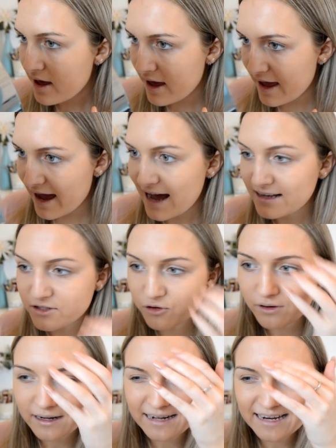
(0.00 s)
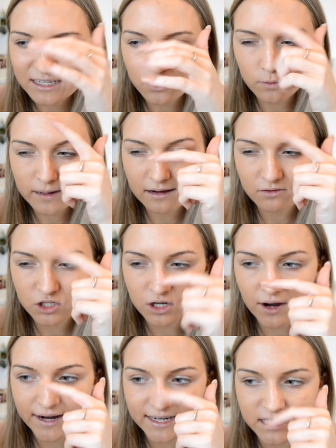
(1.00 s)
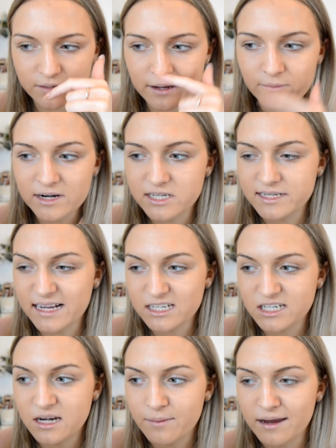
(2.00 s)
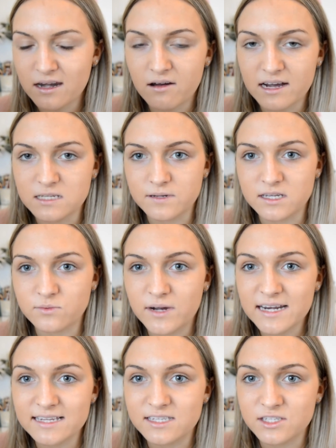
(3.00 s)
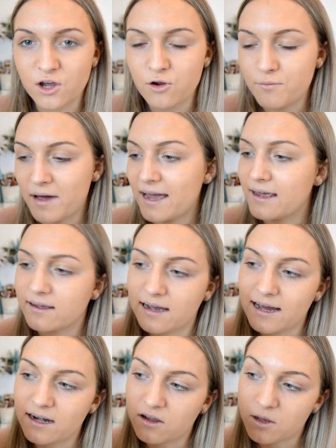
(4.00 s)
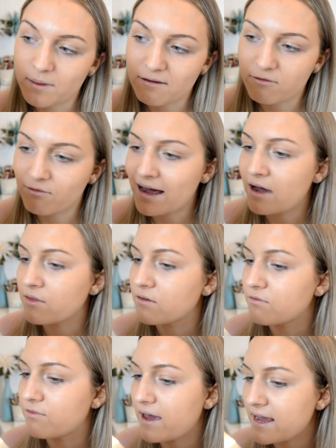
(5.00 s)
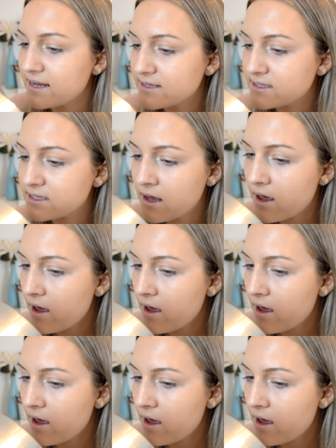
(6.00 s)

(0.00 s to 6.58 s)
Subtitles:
It has got a little bit of shine to it, which is actually a bit nice because when it's so matte it can look a bit flat on the face.